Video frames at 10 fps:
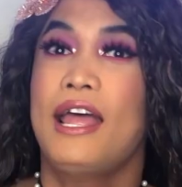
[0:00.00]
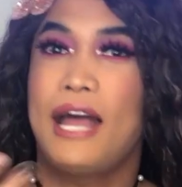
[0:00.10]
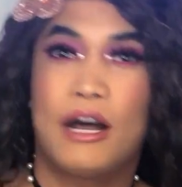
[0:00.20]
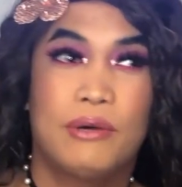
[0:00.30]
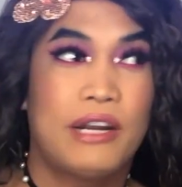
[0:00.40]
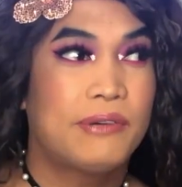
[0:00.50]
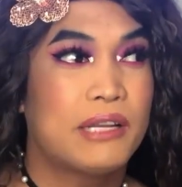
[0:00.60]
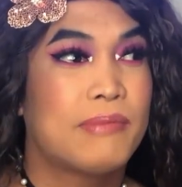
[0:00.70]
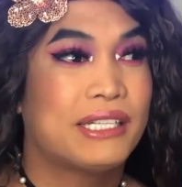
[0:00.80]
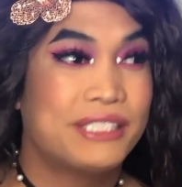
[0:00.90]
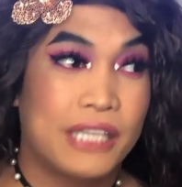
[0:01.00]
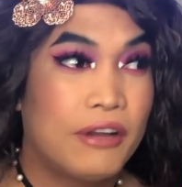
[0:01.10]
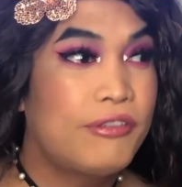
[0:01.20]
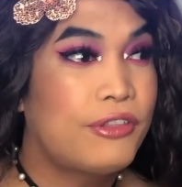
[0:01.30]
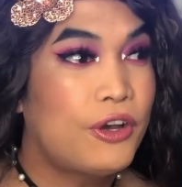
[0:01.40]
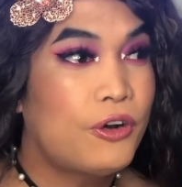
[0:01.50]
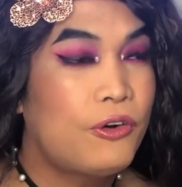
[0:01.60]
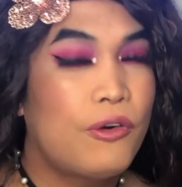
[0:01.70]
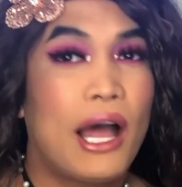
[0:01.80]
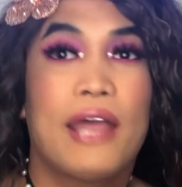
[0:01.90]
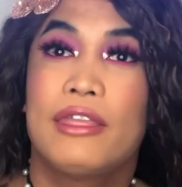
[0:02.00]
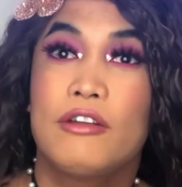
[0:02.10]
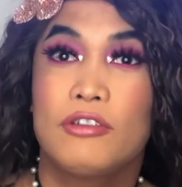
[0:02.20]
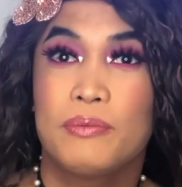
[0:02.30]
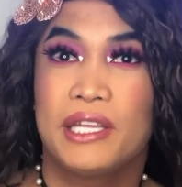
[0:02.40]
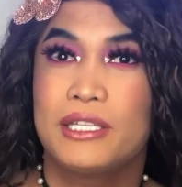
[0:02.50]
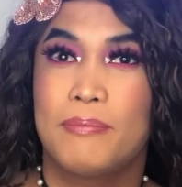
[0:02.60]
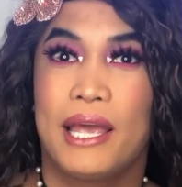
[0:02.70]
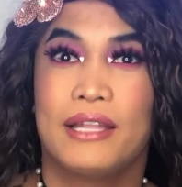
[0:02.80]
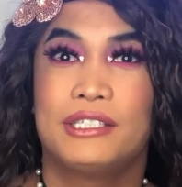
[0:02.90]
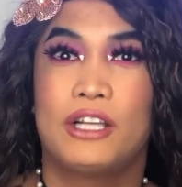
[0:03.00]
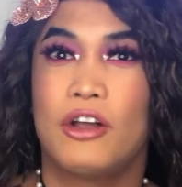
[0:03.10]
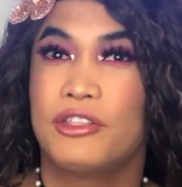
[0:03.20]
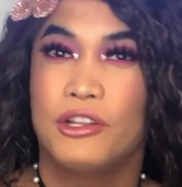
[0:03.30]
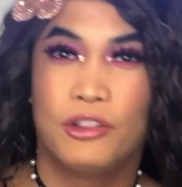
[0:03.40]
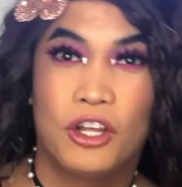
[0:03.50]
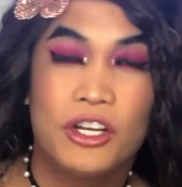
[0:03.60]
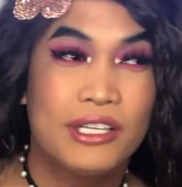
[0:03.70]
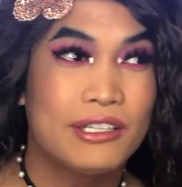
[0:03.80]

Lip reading: How would I rate myself though? I think for me it depends on the look,